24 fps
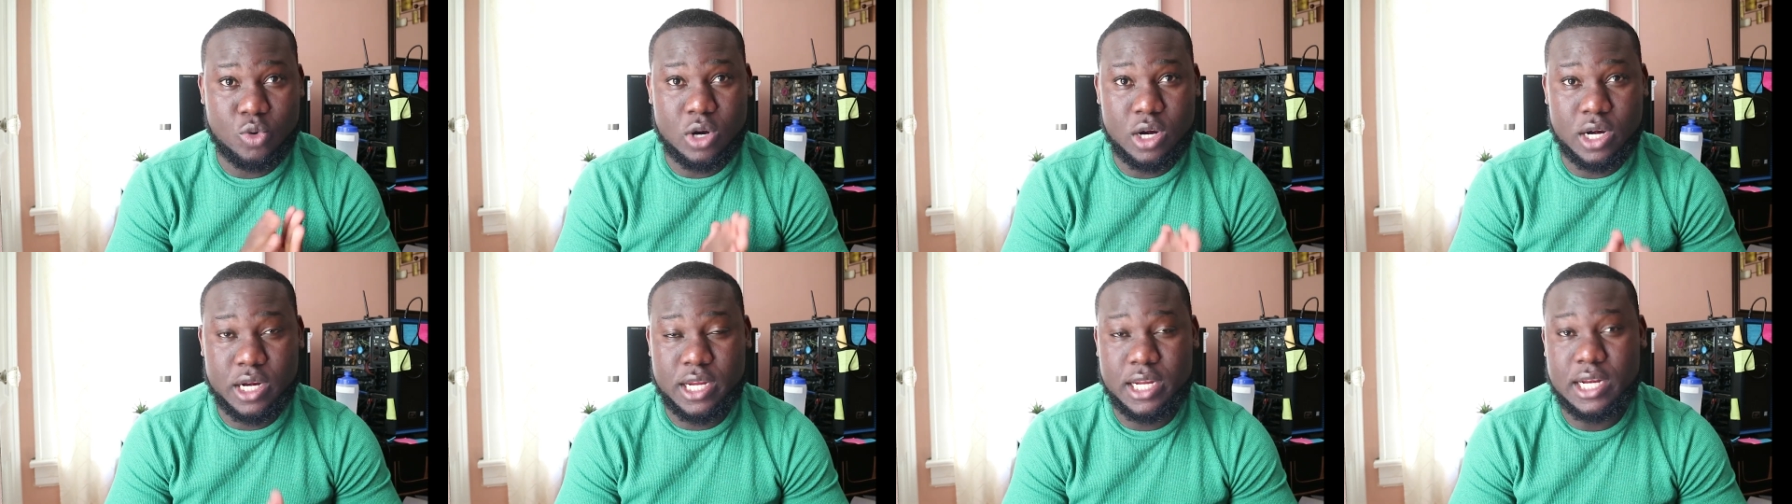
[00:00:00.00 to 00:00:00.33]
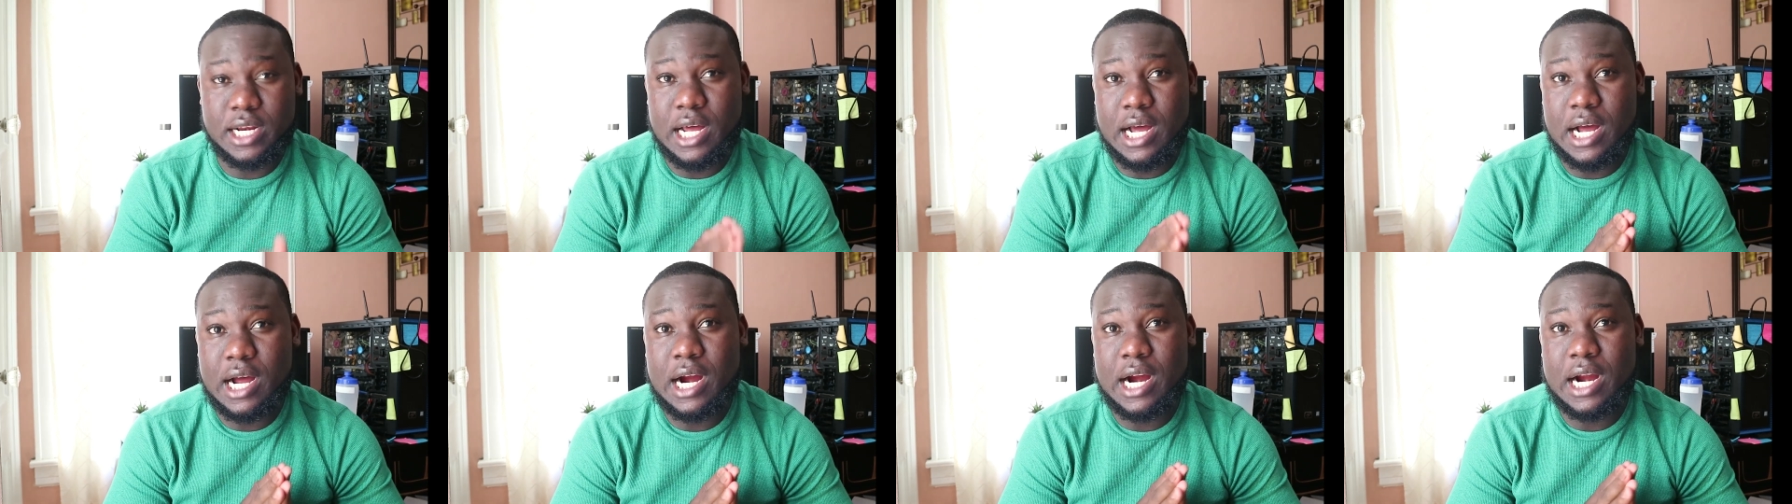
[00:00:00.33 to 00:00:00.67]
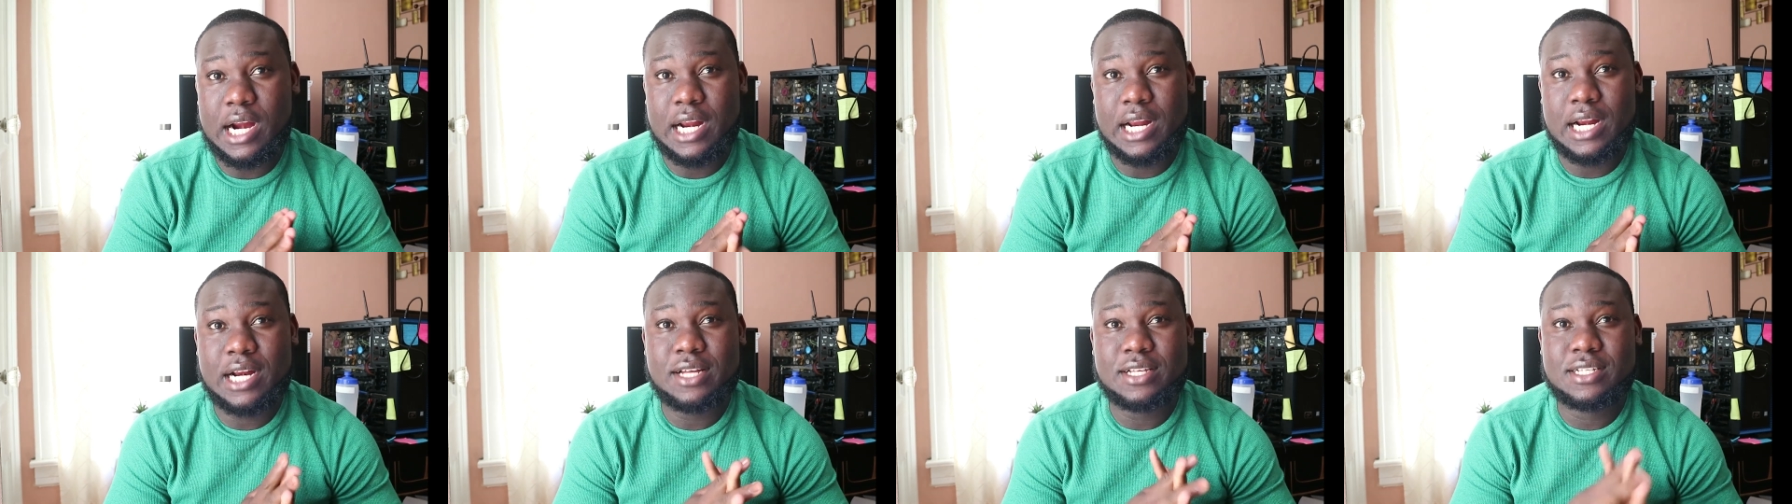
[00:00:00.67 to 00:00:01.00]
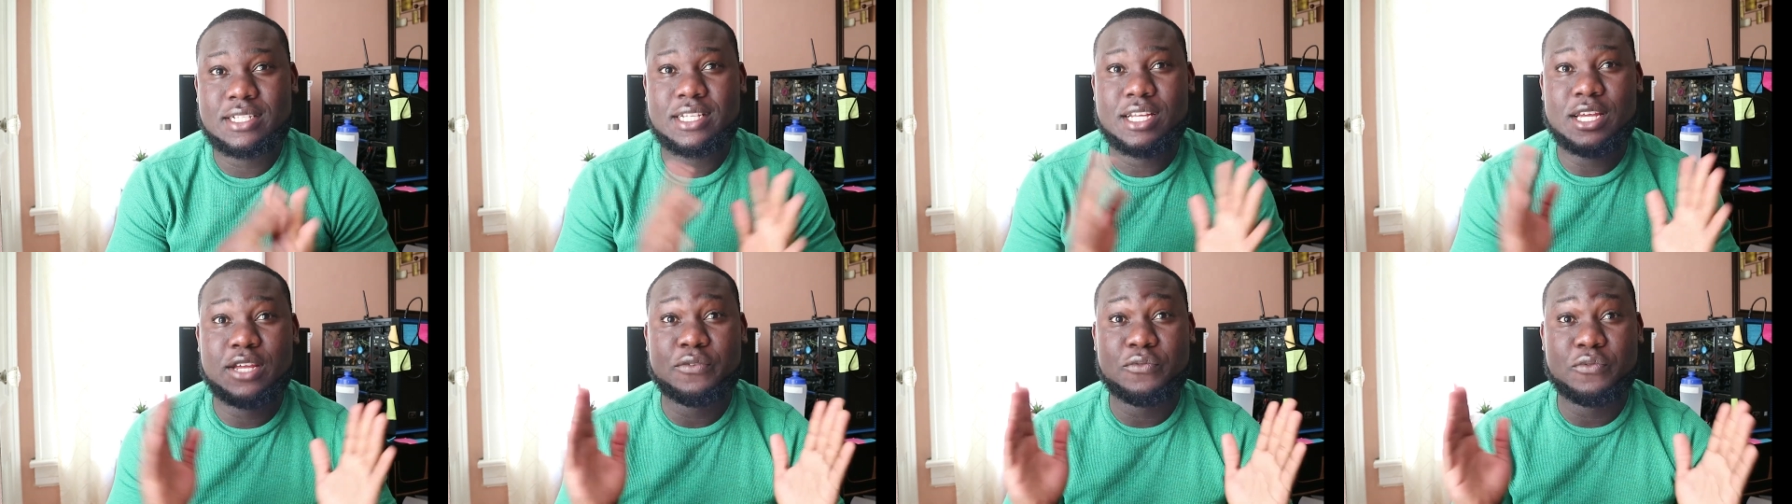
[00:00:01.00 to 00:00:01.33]
working hard and
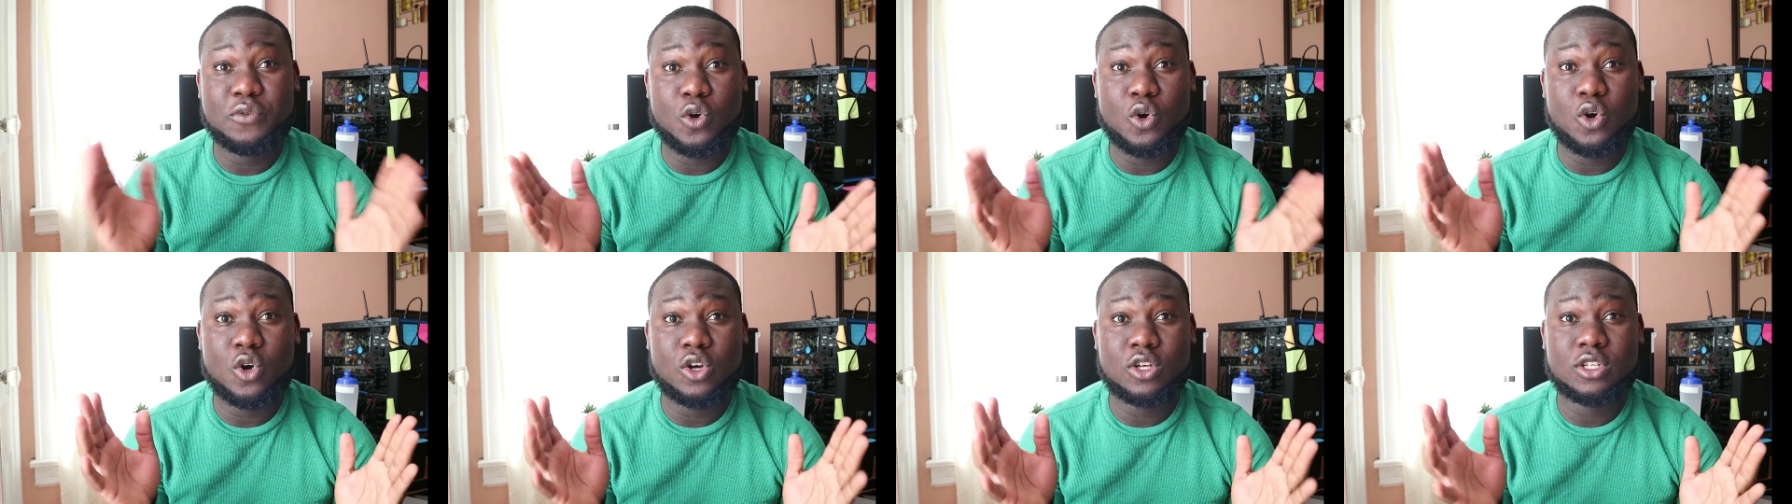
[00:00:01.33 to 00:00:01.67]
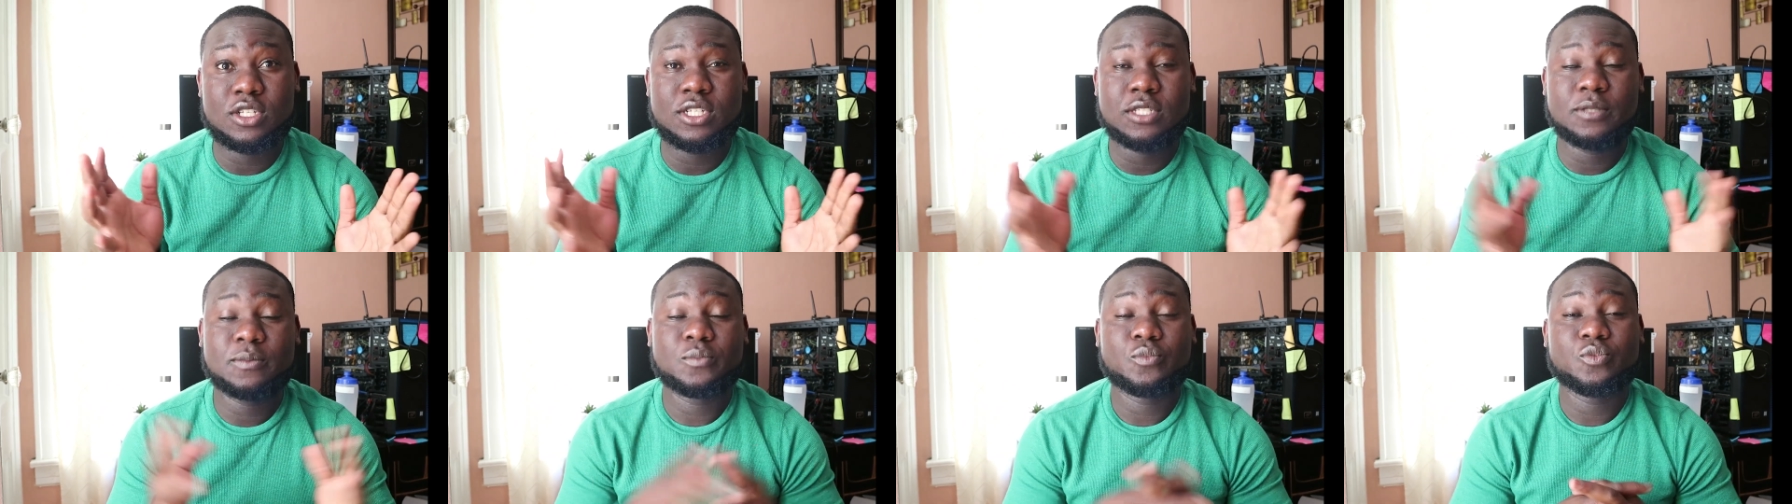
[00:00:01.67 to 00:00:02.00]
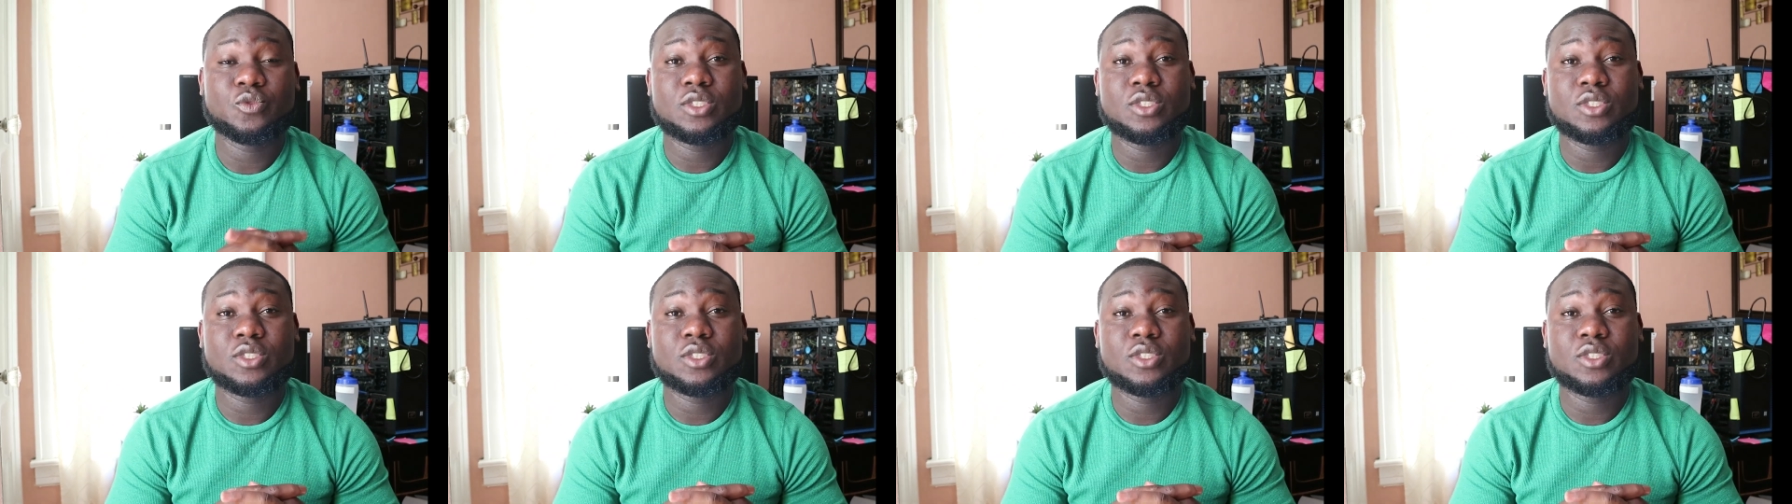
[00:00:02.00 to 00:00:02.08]
staying focused.